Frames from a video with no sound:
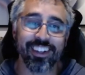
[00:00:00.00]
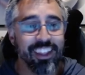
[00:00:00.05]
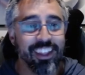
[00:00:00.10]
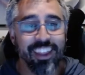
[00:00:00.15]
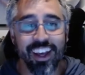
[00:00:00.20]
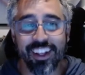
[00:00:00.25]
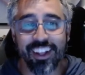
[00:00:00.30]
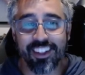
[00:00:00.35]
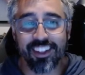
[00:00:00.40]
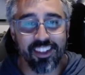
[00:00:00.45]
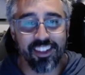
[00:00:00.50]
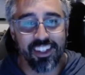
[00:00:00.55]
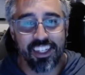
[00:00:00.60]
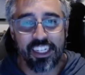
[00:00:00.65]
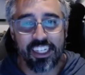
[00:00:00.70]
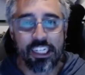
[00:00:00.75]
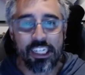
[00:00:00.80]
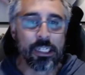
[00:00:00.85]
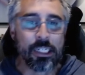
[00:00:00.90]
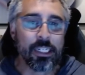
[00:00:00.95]
That's
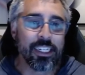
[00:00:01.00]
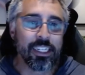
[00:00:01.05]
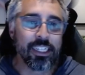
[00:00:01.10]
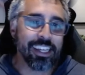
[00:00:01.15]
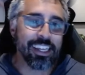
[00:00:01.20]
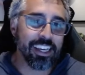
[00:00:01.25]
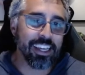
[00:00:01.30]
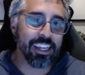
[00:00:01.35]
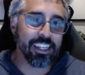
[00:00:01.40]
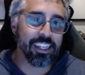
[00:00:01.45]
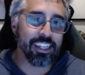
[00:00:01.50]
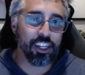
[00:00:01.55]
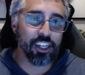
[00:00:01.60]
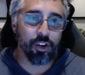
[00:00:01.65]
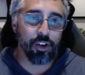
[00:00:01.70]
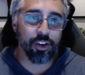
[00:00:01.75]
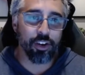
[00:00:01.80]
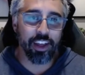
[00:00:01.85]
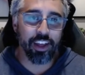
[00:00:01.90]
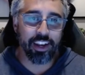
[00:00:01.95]
it. You
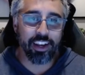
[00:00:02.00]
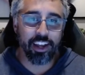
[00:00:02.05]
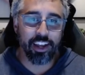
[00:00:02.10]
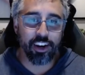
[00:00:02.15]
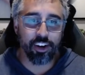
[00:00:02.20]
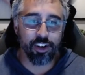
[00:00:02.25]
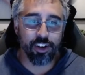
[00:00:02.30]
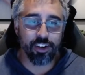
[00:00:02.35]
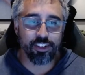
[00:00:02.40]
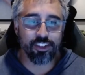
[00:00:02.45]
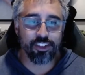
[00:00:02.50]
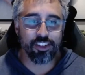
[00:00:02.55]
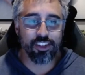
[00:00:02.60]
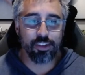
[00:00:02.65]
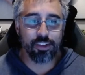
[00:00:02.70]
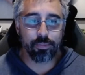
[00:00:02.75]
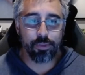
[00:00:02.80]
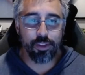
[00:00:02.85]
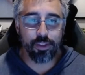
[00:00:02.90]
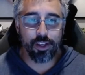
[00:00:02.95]
know, that kind of hurts
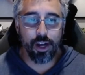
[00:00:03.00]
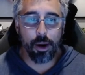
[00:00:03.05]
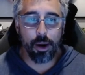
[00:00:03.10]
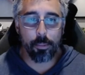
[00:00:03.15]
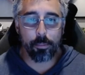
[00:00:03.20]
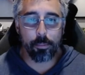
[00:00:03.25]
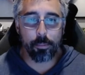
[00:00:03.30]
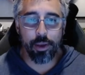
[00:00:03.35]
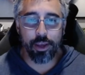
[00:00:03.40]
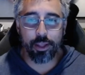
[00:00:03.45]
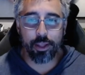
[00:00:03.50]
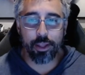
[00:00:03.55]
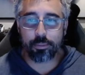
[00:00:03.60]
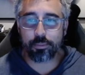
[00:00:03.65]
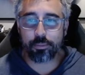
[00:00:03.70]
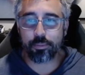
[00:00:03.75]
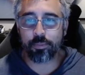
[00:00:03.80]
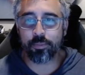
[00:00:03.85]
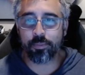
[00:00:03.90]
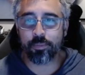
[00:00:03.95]
a bit.
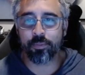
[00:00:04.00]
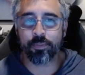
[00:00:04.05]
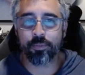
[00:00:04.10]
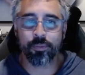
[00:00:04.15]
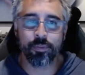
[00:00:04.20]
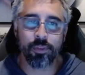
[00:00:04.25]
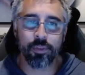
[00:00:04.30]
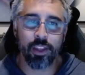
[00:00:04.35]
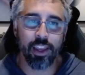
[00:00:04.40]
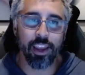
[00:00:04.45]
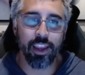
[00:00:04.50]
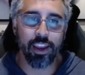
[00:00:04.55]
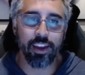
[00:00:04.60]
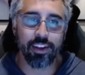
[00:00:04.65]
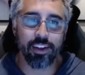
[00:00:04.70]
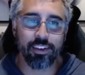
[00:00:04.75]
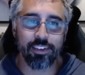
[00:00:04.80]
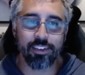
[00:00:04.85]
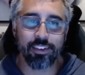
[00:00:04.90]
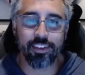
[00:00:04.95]

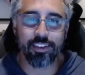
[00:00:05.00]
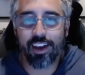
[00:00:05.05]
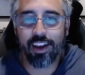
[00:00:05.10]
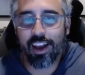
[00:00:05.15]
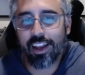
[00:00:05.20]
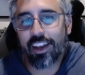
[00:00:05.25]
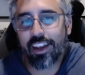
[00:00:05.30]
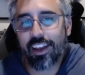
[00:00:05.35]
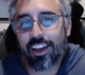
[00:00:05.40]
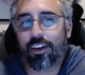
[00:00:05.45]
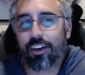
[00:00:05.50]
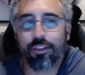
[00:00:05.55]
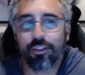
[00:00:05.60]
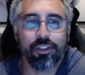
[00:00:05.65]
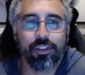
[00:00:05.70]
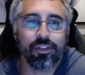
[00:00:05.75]
And I don't